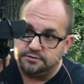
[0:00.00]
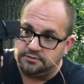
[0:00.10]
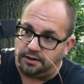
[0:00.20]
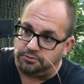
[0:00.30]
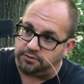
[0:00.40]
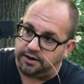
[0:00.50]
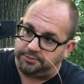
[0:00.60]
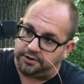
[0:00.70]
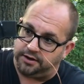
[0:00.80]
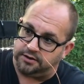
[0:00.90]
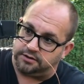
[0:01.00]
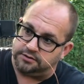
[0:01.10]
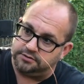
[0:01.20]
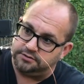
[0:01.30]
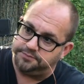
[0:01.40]
double wrap it. Hell,
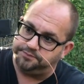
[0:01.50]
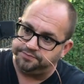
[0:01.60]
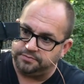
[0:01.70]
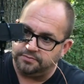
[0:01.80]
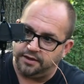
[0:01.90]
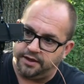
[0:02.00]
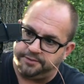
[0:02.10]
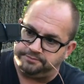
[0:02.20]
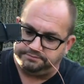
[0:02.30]
nah,